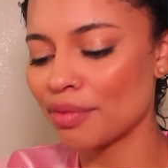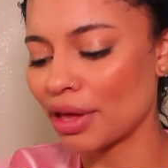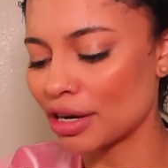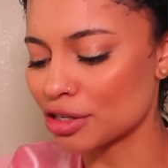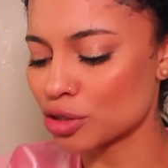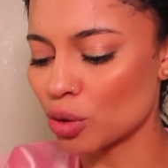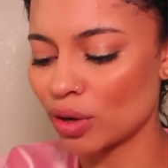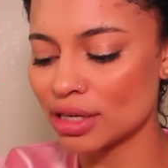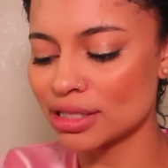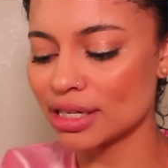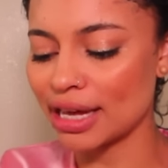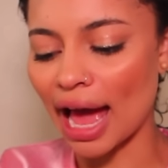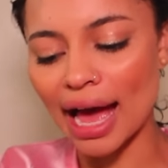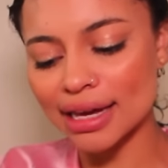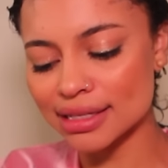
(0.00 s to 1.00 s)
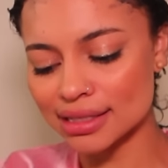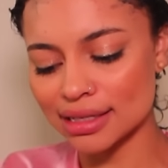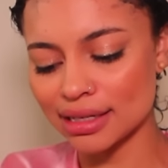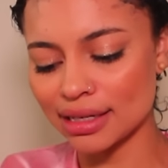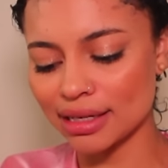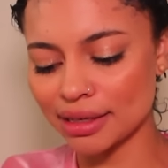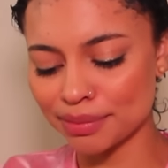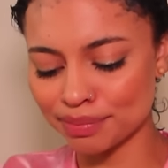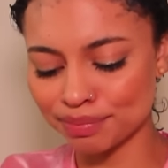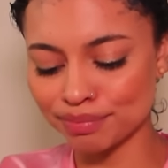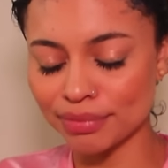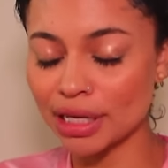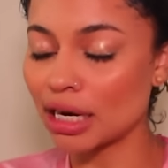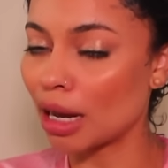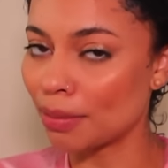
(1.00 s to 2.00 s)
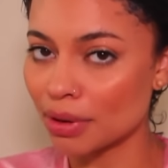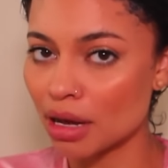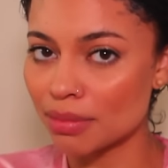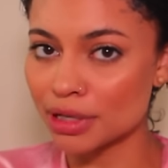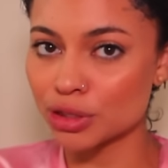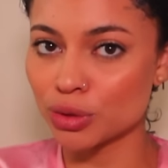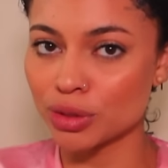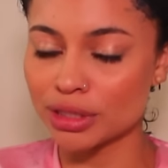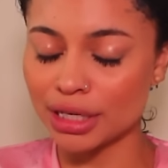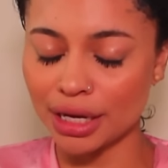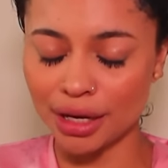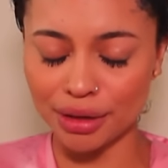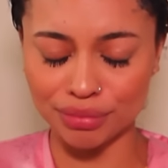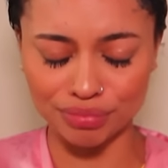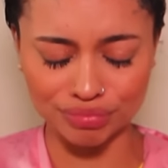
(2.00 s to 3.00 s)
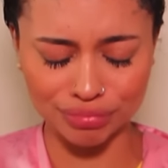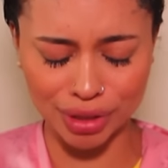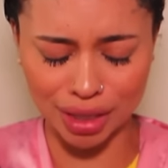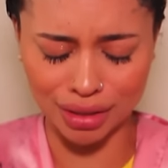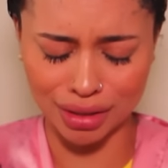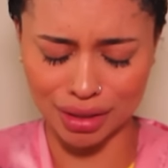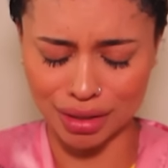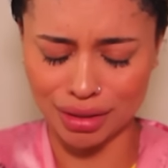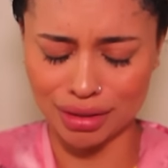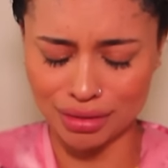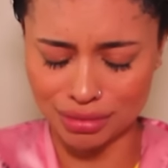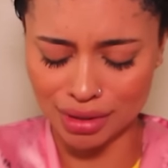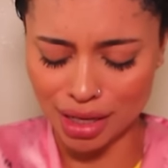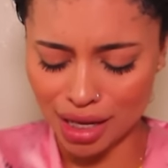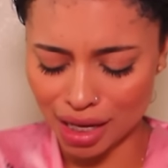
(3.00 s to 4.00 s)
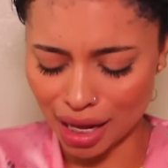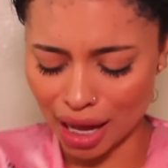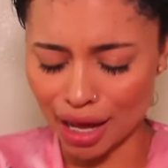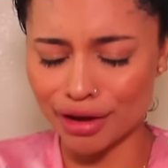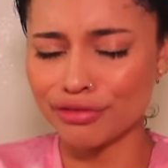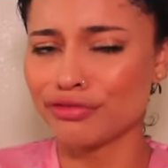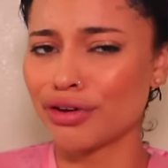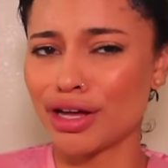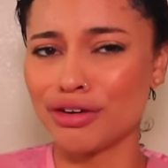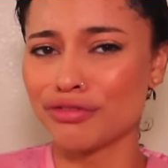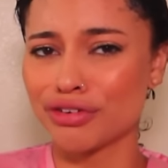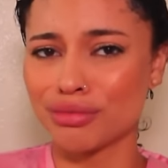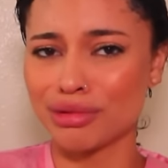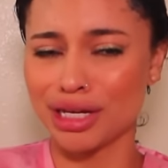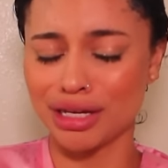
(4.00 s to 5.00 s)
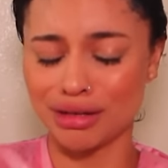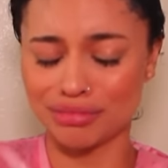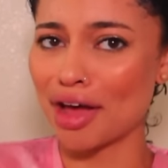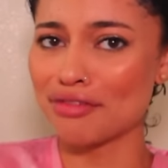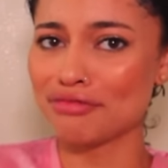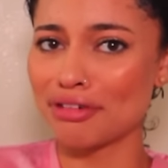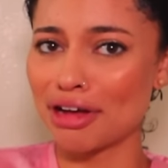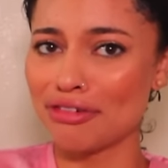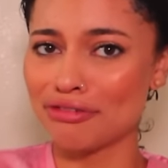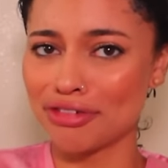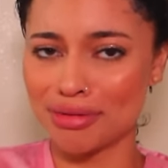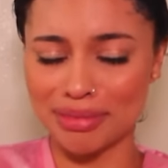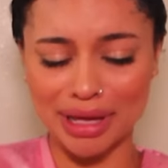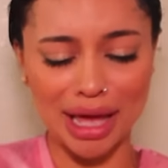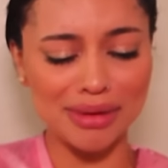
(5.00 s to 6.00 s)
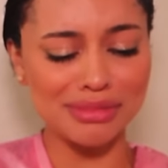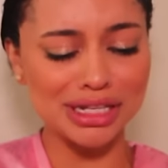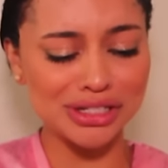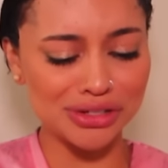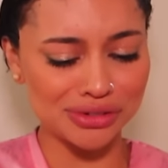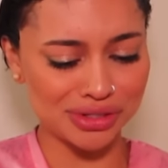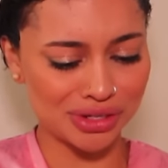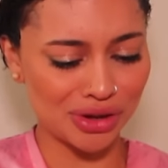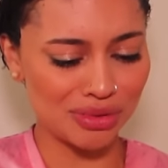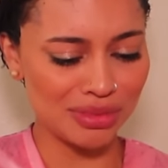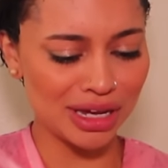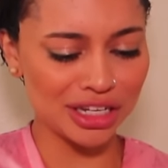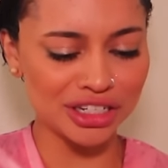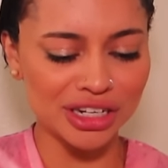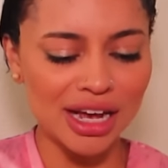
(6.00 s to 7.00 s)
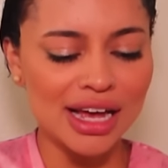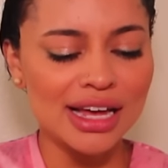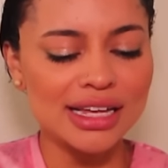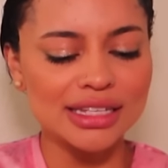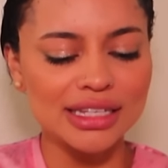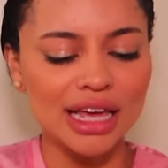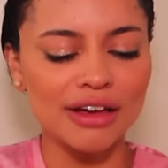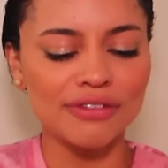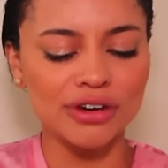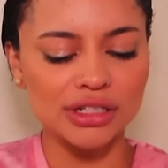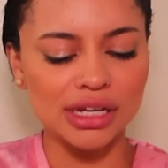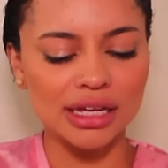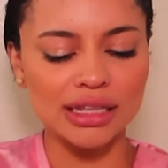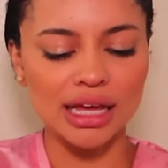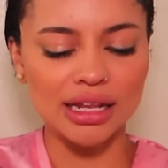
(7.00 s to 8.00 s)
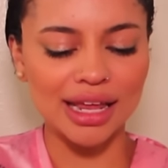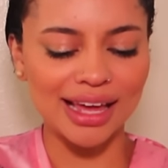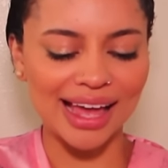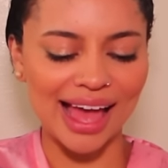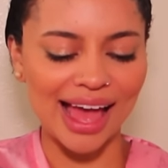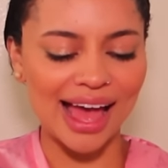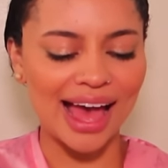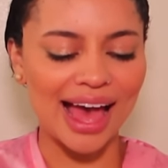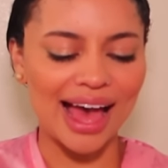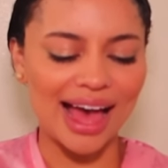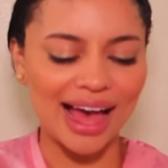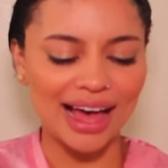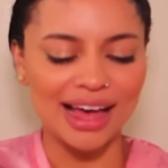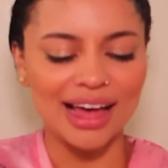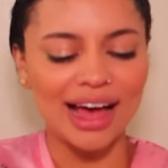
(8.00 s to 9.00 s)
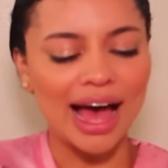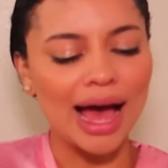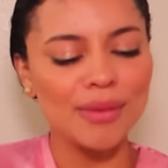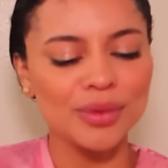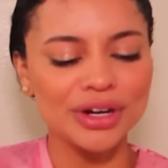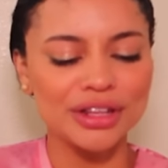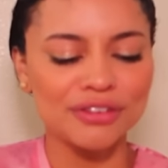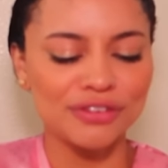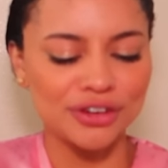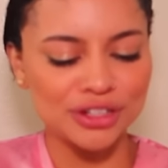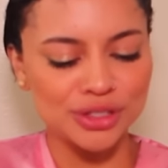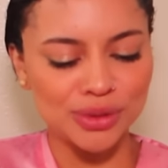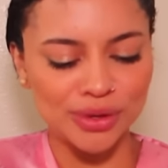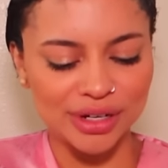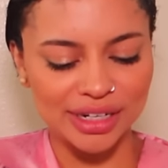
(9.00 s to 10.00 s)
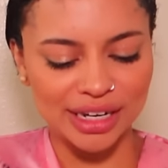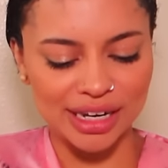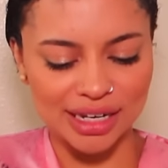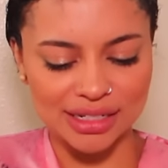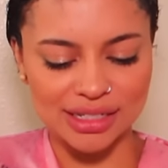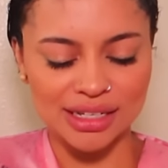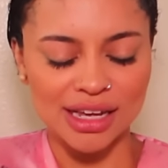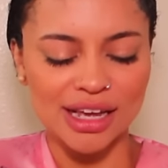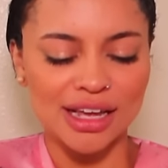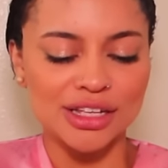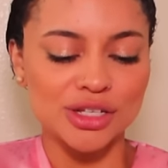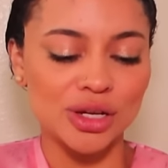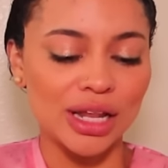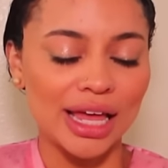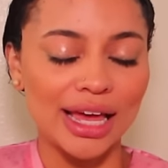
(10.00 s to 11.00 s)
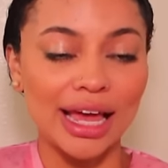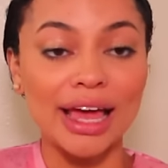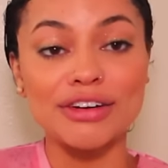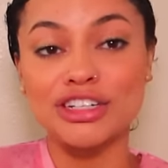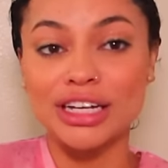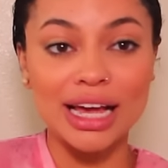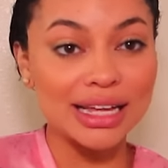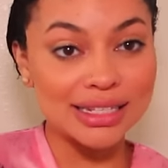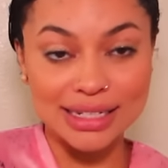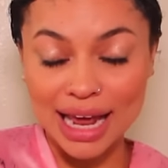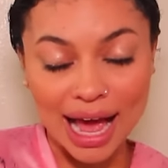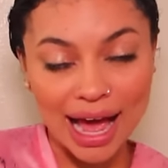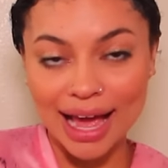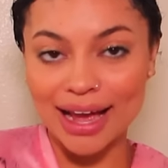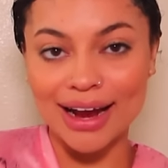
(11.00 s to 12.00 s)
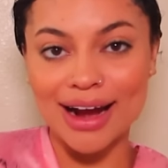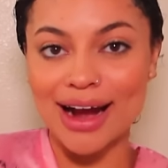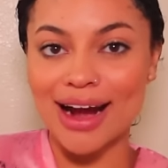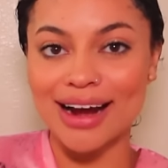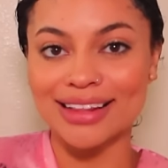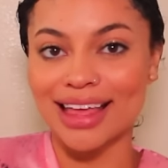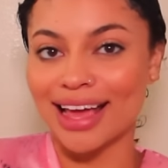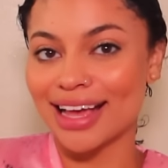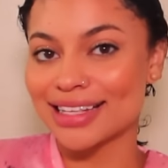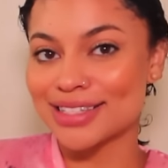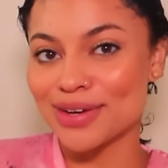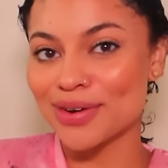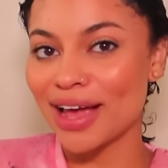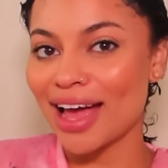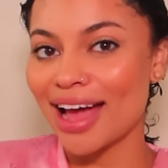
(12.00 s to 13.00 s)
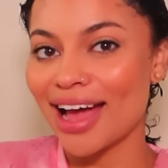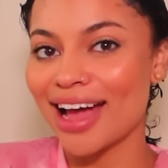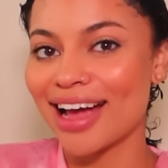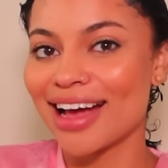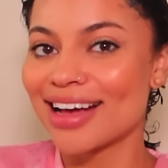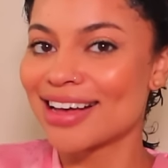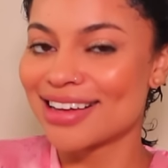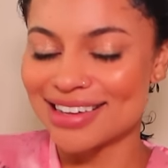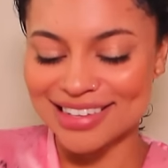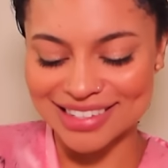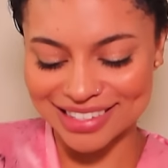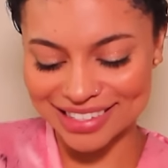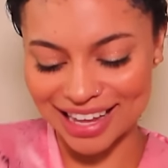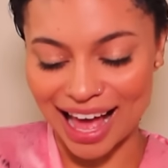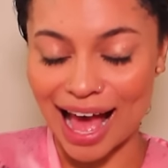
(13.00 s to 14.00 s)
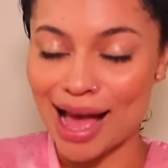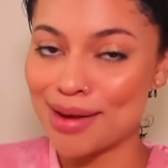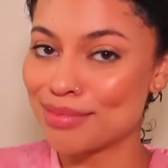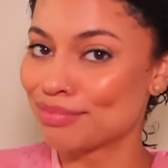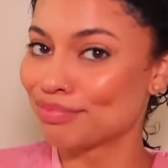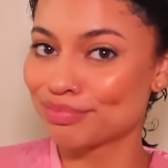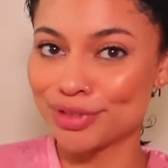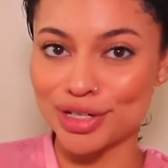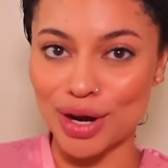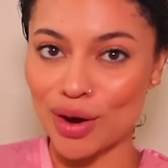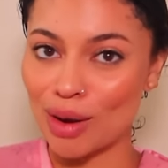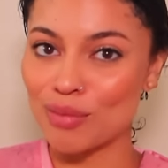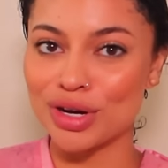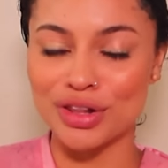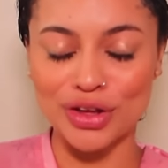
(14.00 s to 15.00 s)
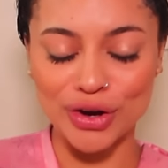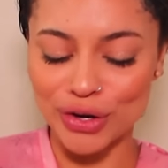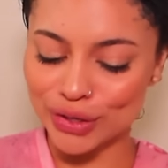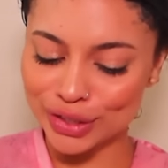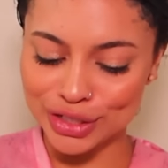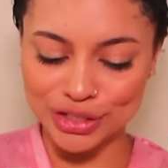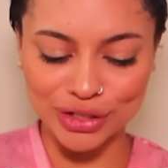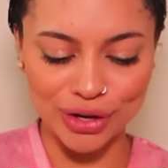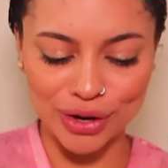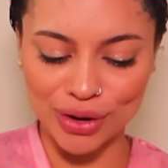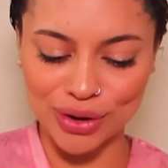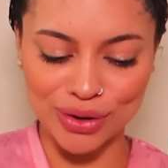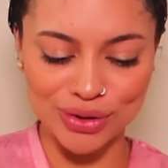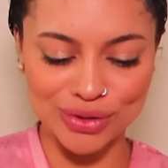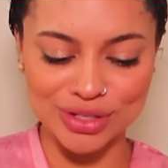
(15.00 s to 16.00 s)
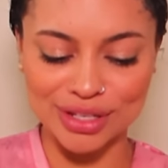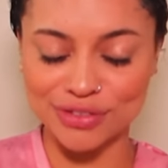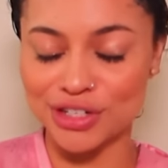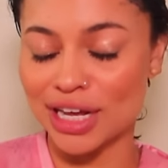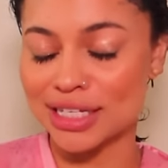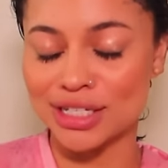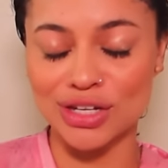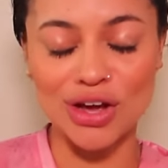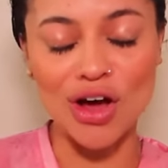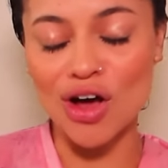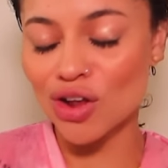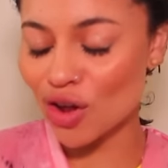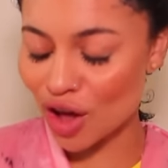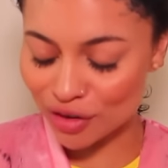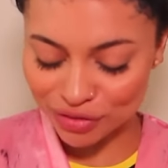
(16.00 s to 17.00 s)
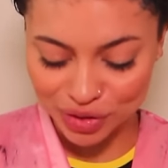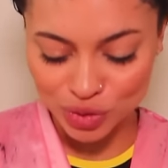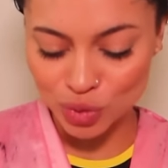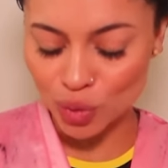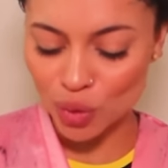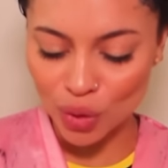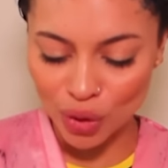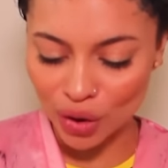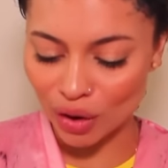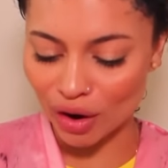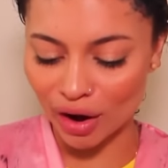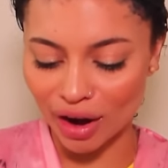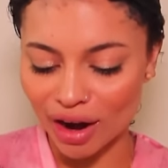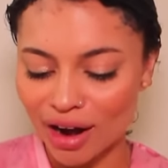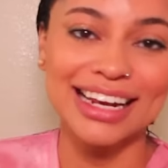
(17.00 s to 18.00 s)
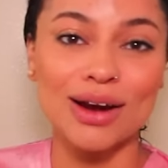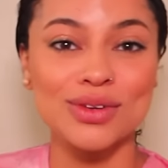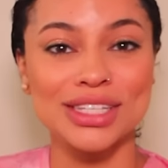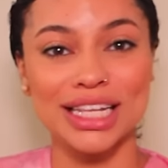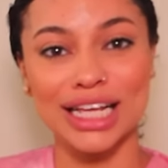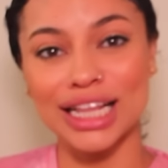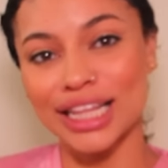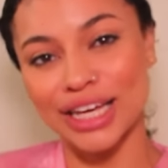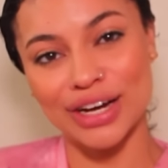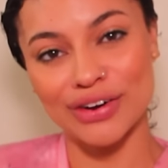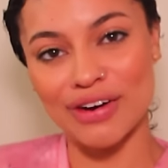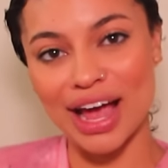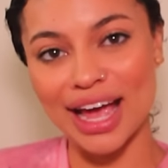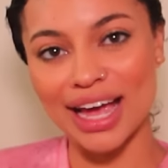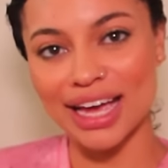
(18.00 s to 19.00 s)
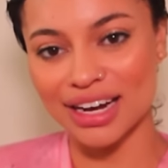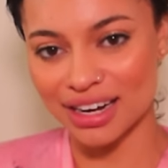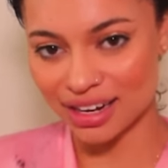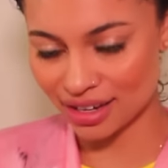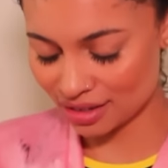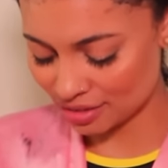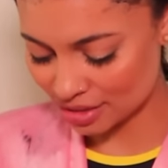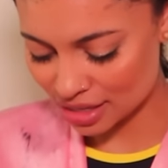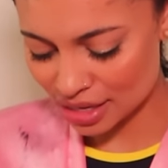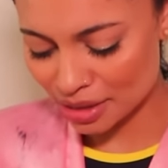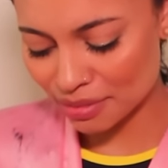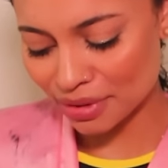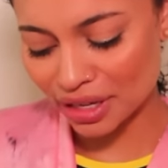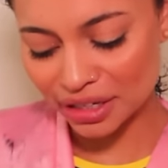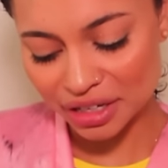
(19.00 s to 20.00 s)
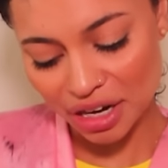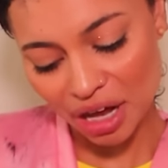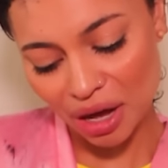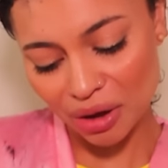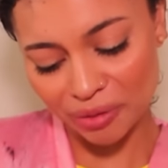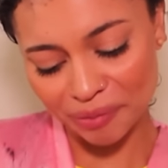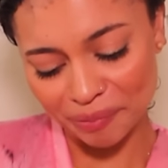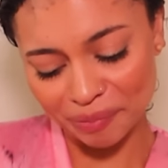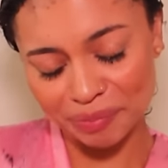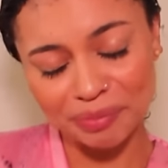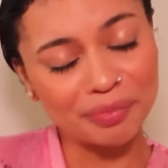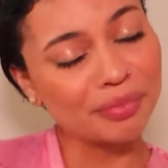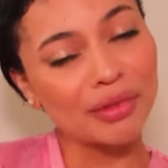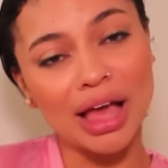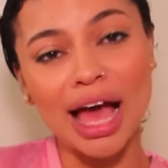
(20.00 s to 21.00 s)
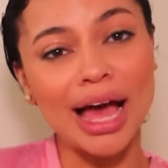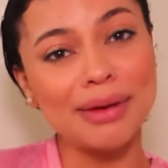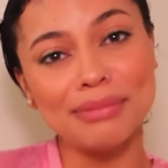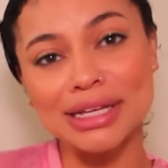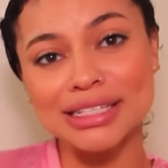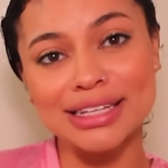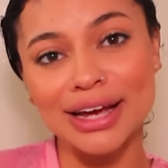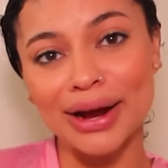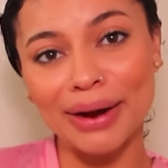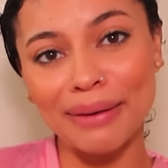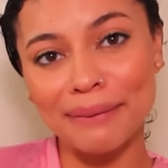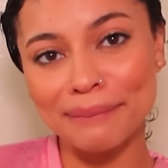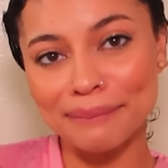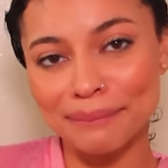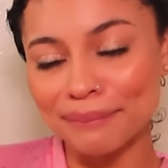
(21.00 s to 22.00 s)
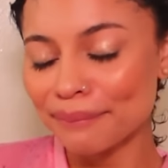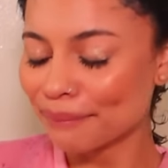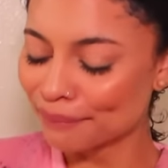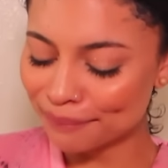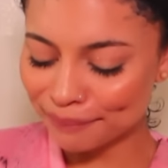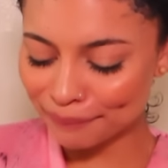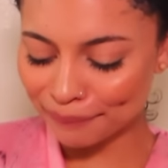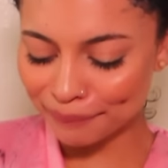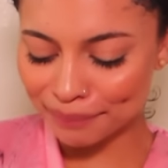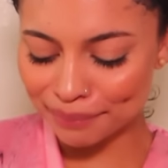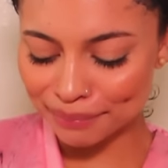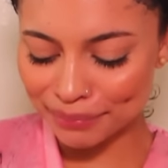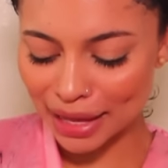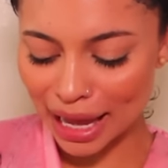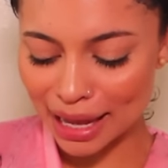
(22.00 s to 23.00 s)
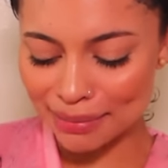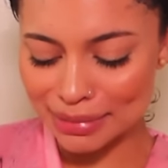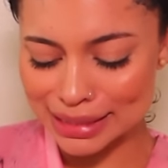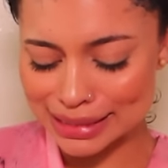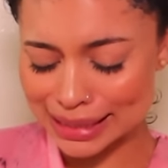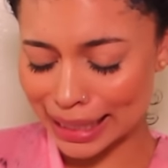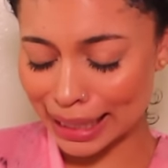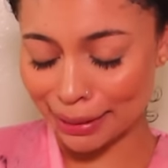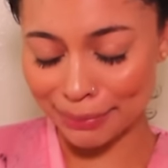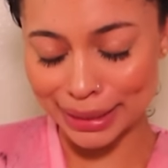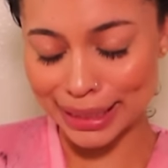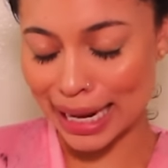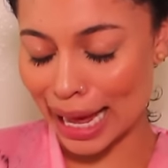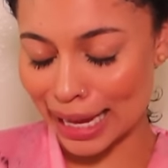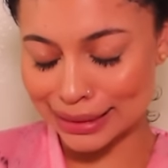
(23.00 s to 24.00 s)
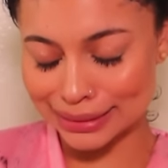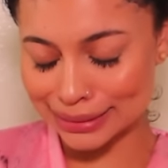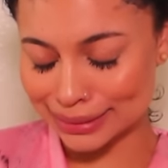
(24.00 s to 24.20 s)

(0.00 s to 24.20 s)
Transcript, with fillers: that is going to Gag City, an upcoming tour date, have fun for me. Have fun for me. I miss her so much. See, at first I thought like, haha, I'm one of the first tour dates. So like, if she gets tired, like it's okay because I'm, you know, I'm one of the early shows. If she has to call off the tour, thinking I was in the clear, right? But no, I miss her. I miss Nicki Minaj.